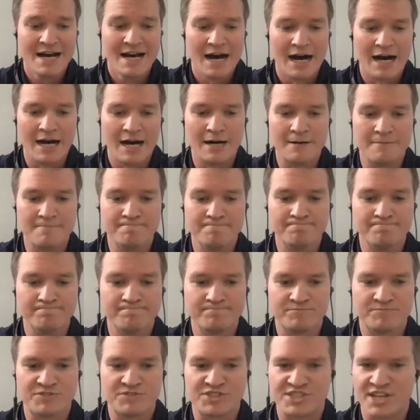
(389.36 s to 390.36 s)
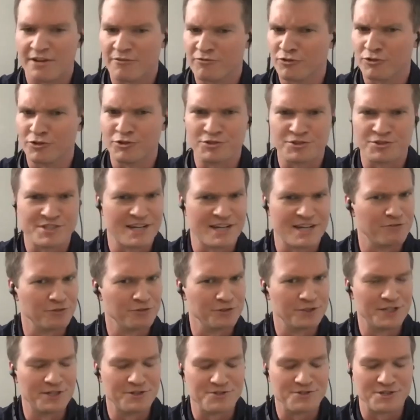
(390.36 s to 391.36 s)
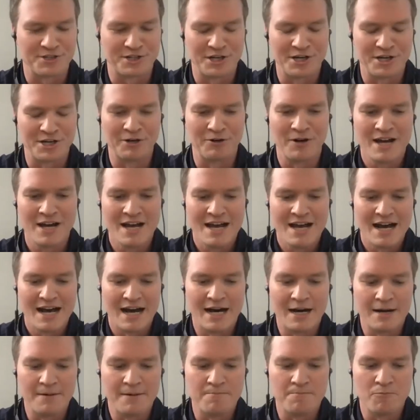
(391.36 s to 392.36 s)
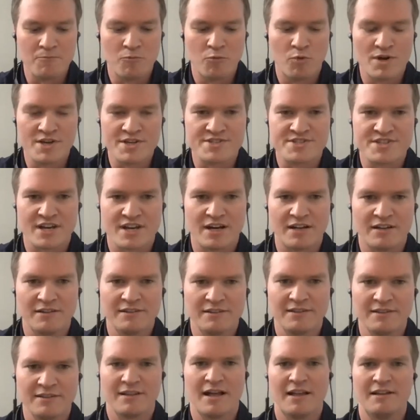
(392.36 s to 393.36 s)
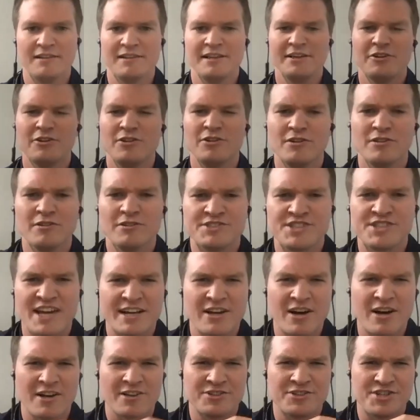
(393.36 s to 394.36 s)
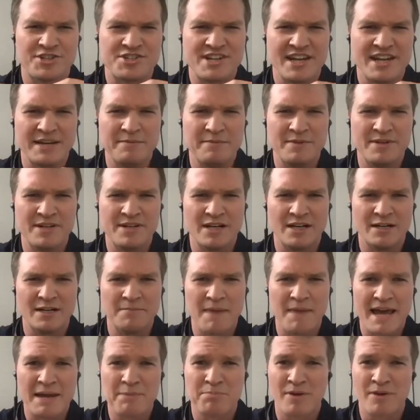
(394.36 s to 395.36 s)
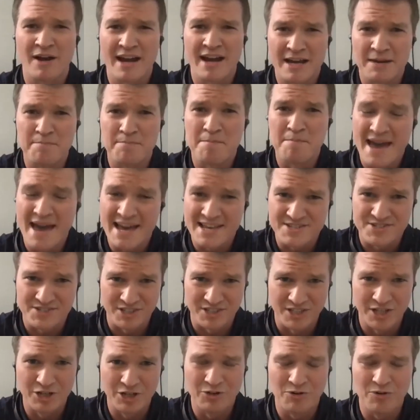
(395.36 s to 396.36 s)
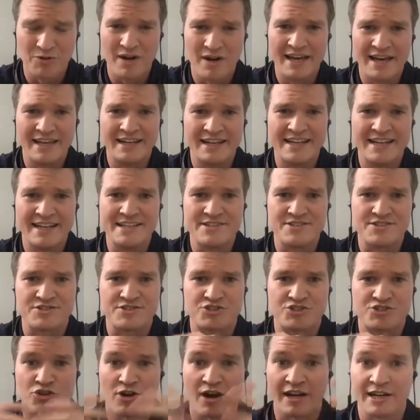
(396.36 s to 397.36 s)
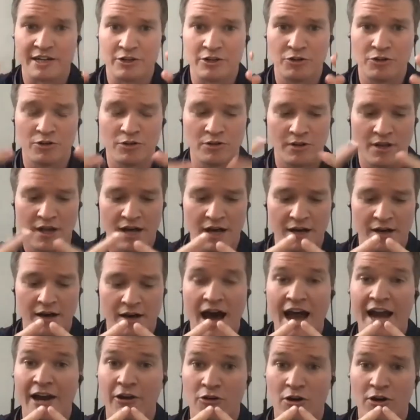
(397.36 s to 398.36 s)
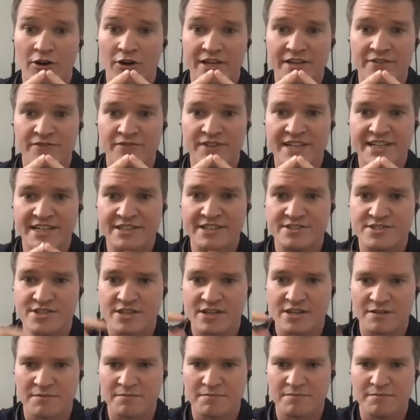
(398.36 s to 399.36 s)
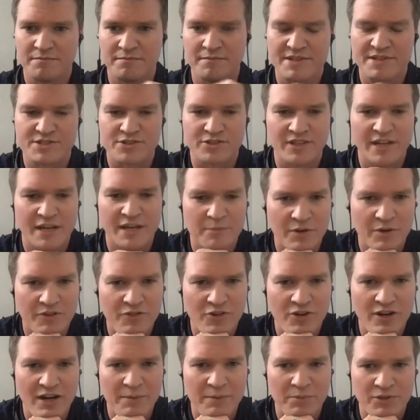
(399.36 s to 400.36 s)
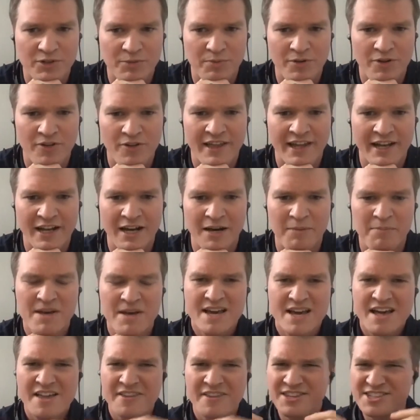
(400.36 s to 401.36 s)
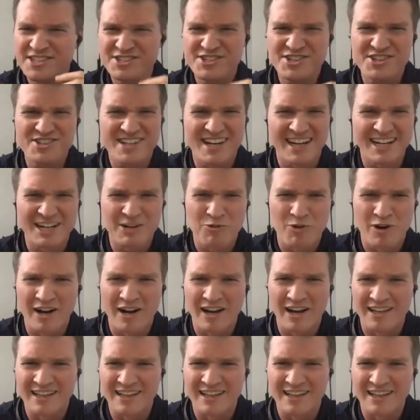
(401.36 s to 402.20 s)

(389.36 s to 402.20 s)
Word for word: um, several, several years ago um, was a, a, little psychologist named um, Abraham Maslow and his triangle uh, hierarchy of needs. Uh, Mr. Lambert, if you're able to pull that up, this is just kind of where I